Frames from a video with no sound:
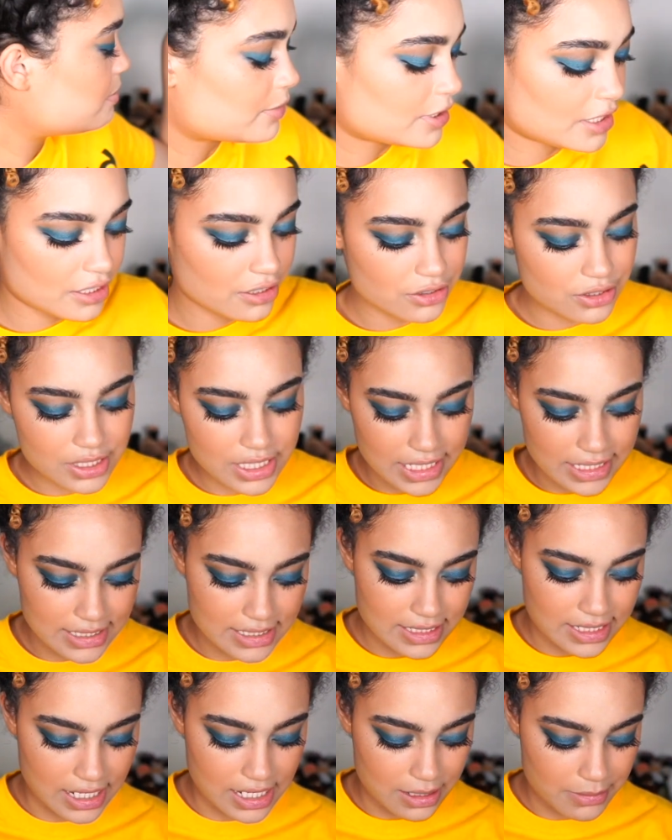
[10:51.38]
gonna use that
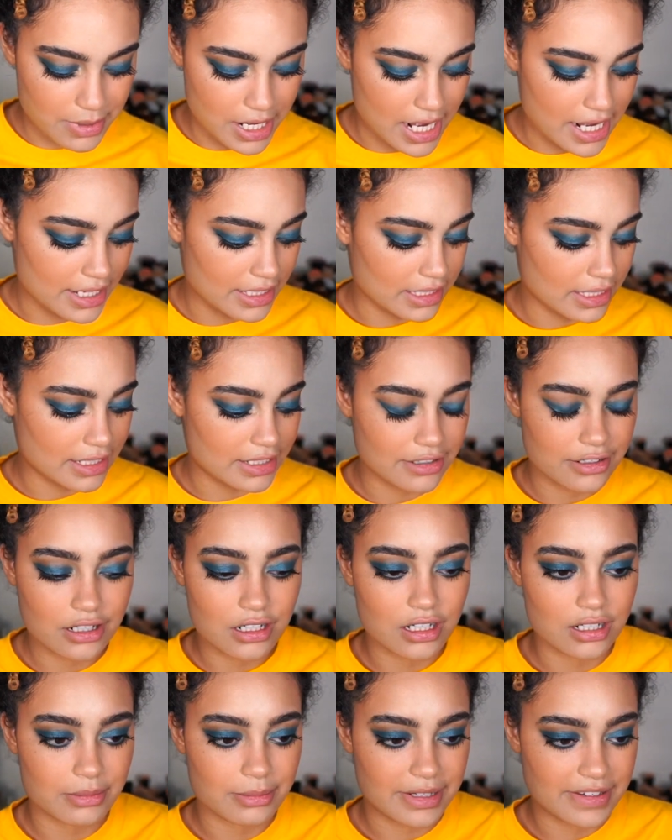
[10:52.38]
same highlighter
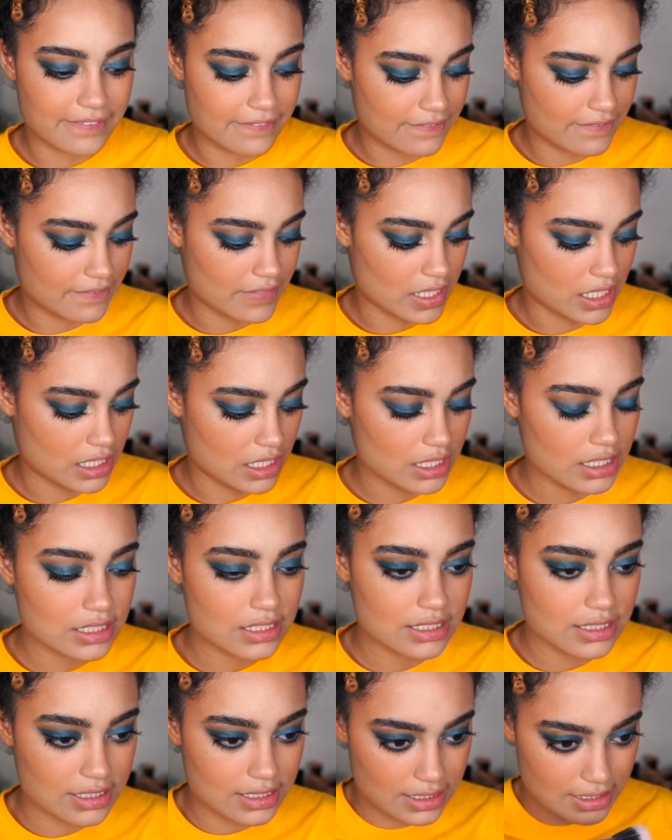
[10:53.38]
on my
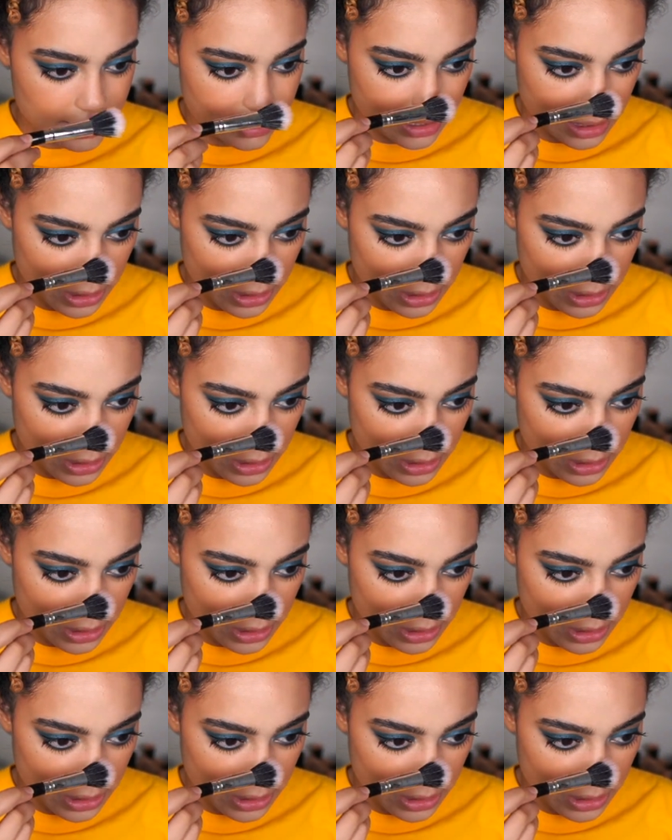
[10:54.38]
face.